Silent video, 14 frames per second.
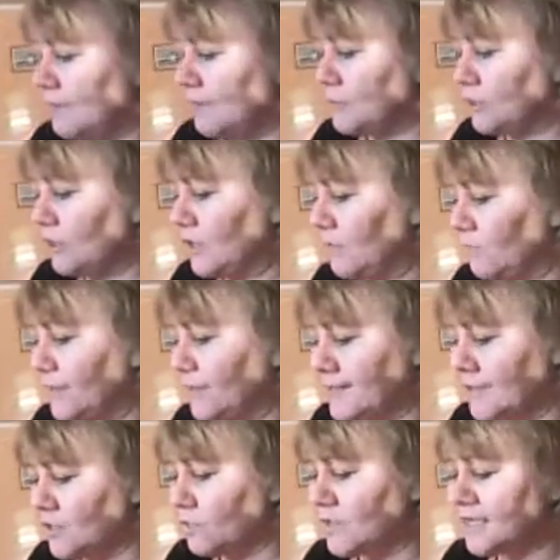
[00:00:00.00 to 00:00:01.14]
Absolutely
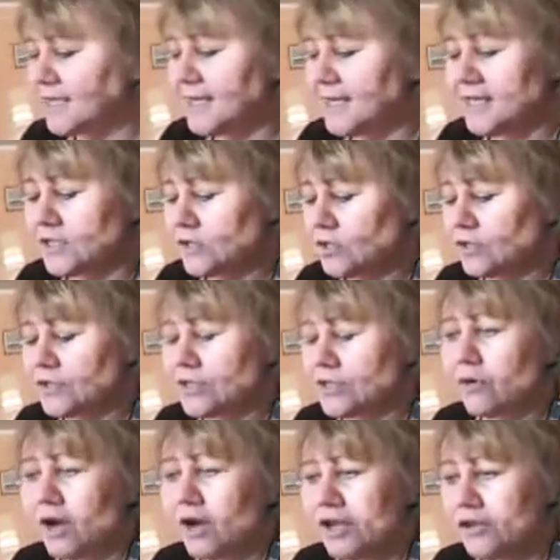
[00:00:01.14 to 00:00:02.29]
freezing as winter gets on. So
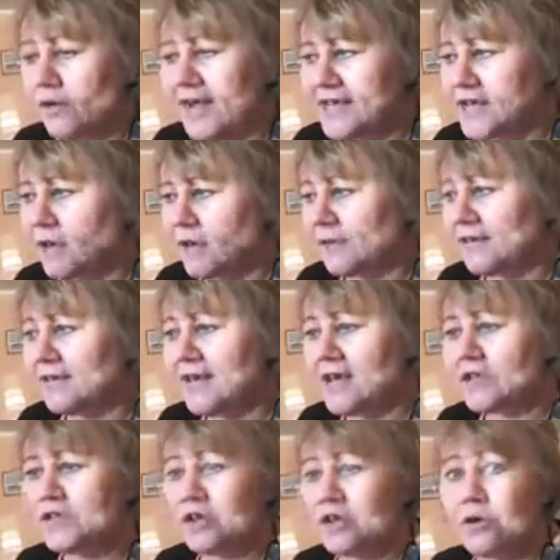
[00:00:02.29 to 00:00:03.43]
I knew I had to go into
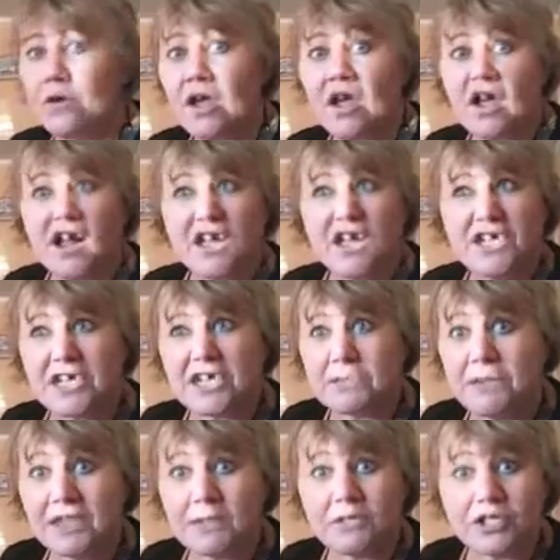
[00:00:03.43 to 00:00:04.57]
town, so I didn't
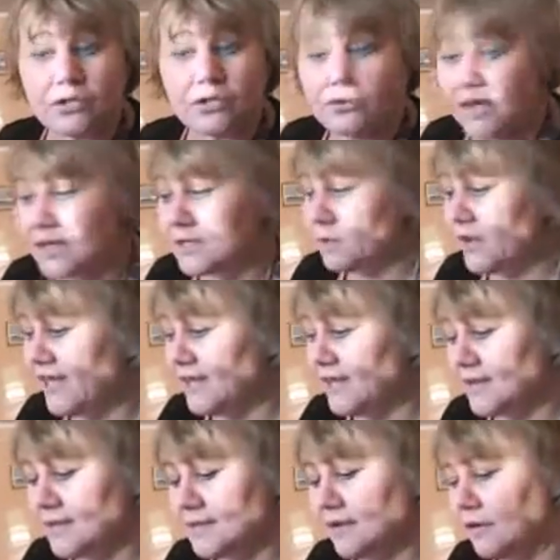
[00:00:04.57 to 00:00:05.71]
expect them until next
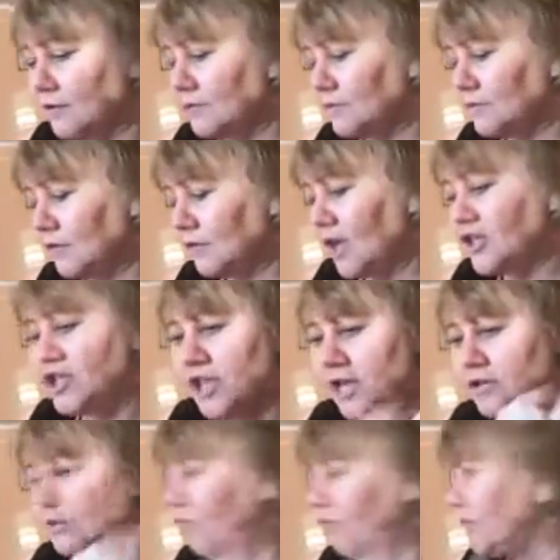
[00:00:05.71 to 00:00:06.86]
week. So I
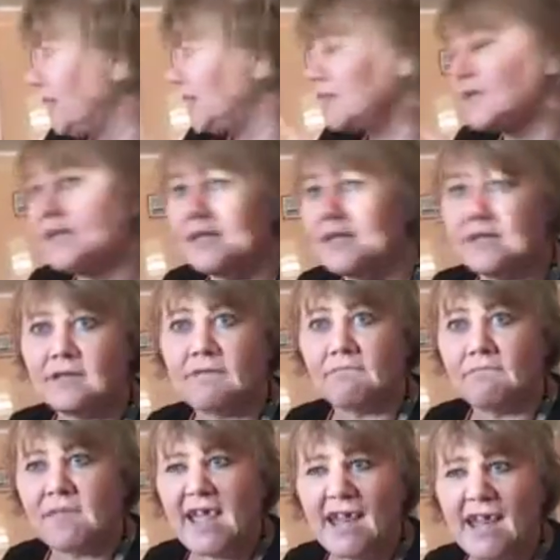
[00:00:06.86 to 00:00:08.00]
checked on the internet
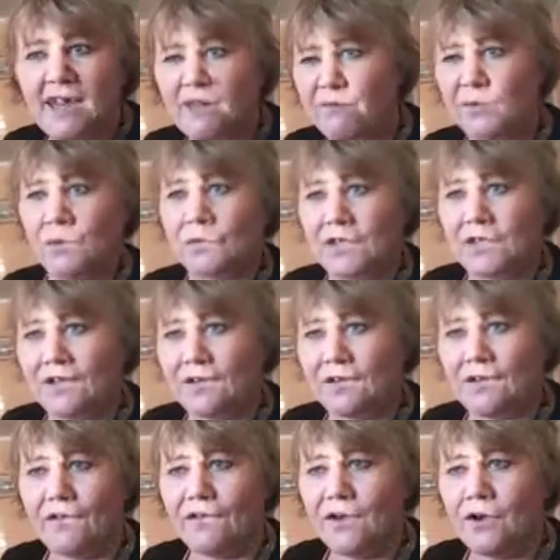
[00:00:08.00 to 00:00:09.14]
and they hadn't even looked like,
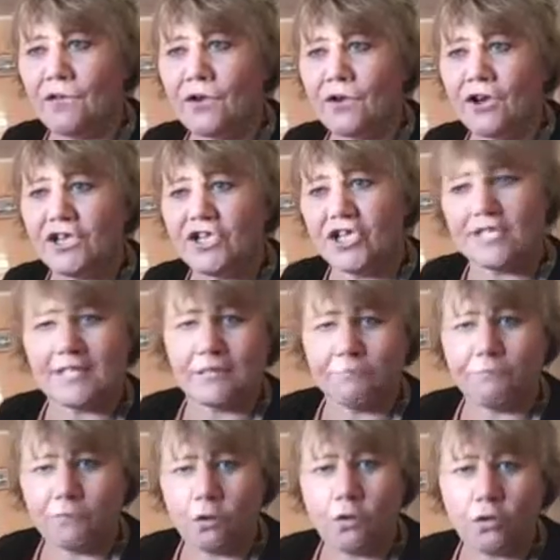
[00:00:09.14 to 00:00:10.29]
you know, they'd only just
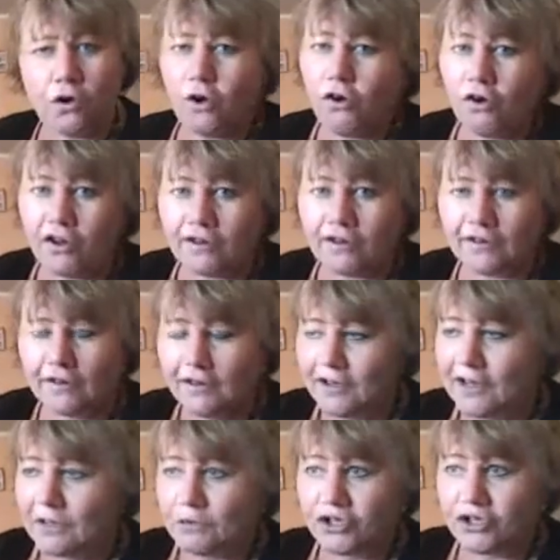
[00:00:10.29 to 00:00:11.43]
left Hong Kong and
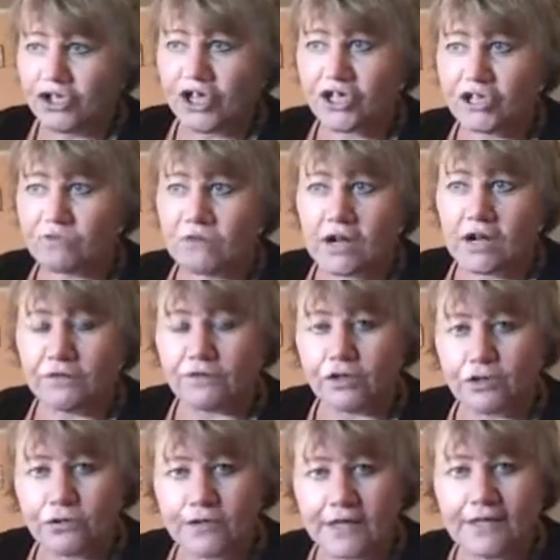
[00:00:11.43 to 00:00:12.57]
was just arrived in
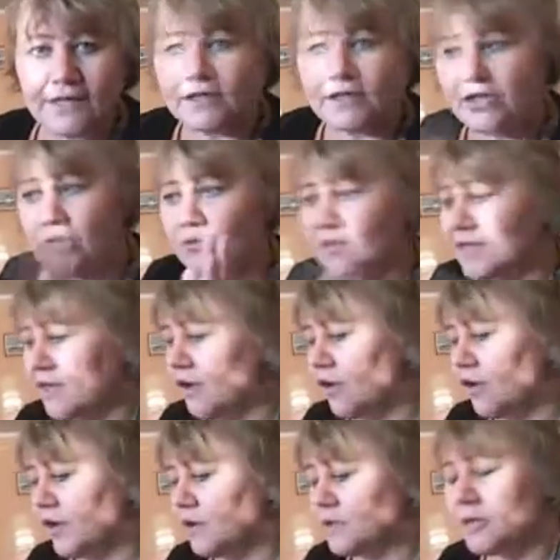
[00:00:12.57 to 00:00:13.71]
New Zealand. So I was thinking,
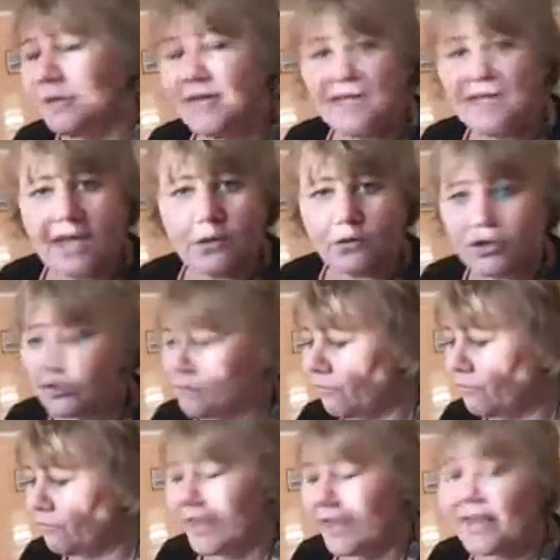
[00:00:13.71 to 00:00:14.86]
oh yeah, it's going to be a day or two
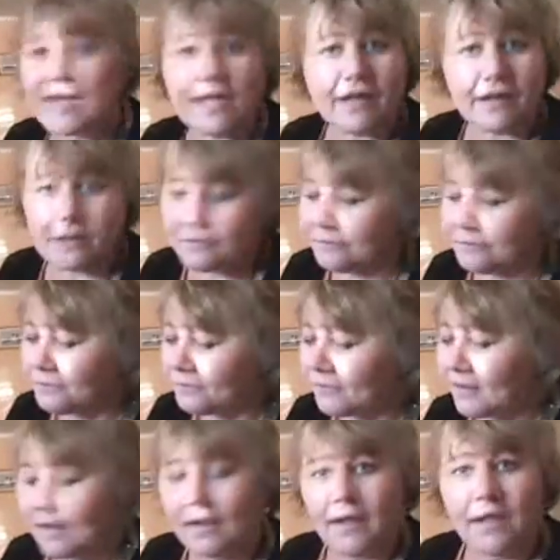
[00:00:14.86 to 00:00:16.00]
before they get here.
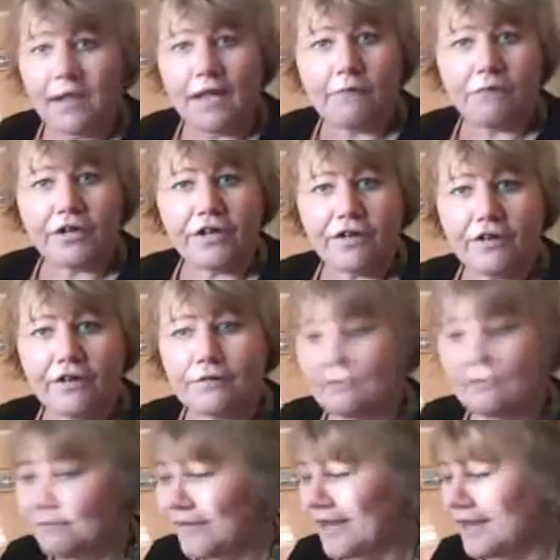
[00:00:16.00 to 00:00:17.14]
And what do you
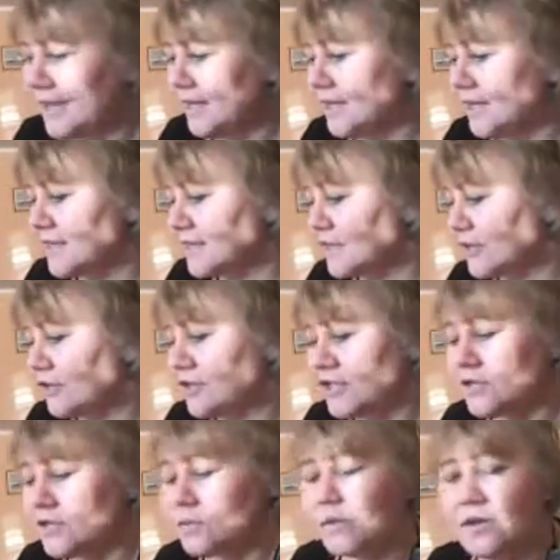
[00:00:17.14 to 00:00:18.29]
know, they're here. So
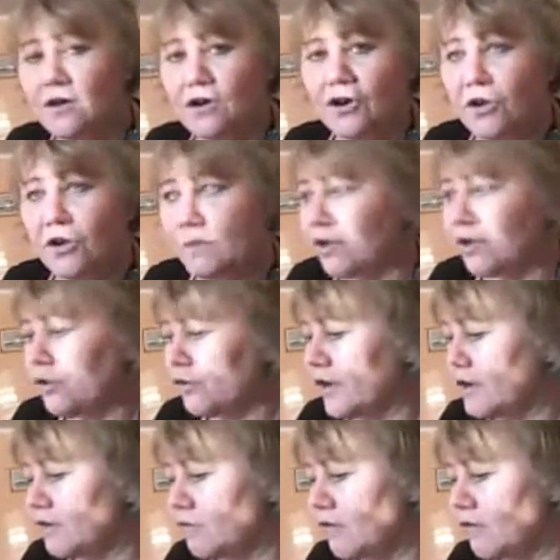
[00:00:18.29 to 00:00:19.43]
just as we got home, the
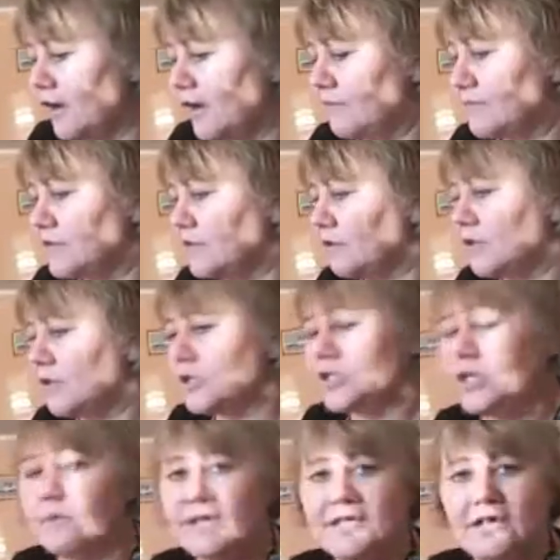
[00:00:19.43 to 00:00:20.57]
courier arrived. So I was
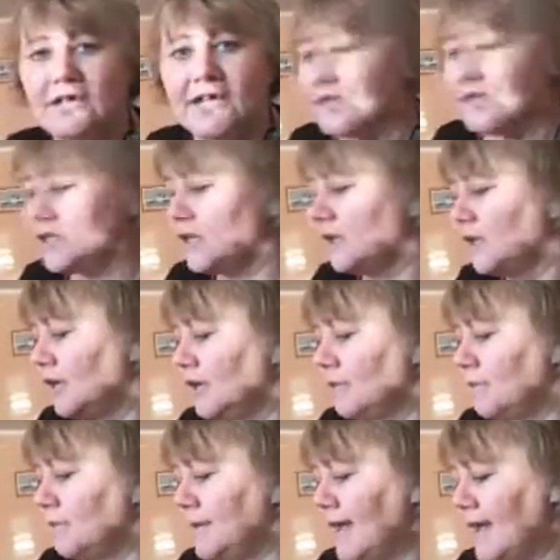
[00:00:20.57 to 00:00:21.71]
so excited to
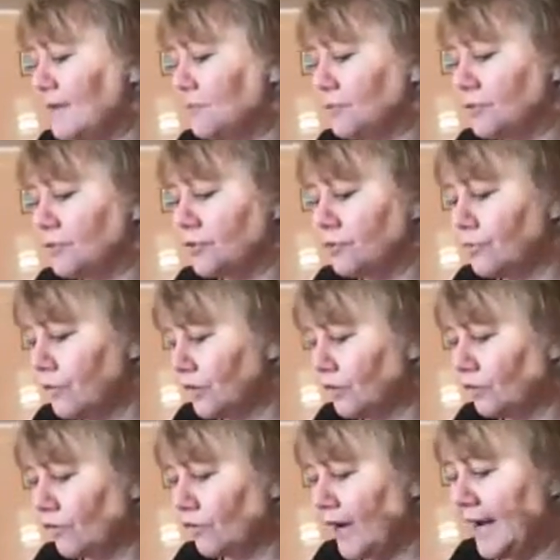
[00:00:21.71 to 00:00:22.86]
be able to
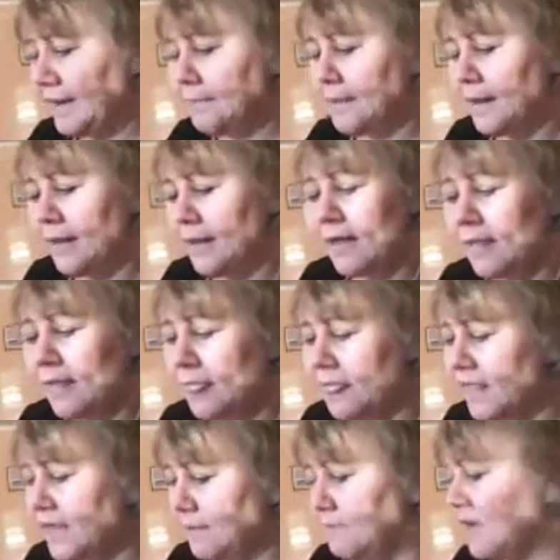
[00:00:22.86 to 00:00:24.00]
grab
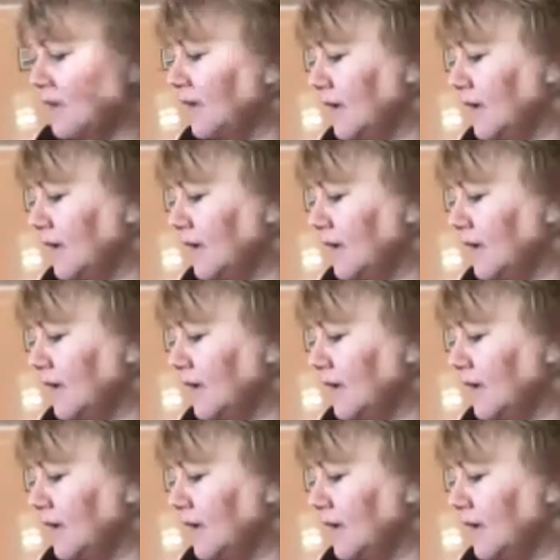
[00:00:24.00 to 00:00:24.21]
them.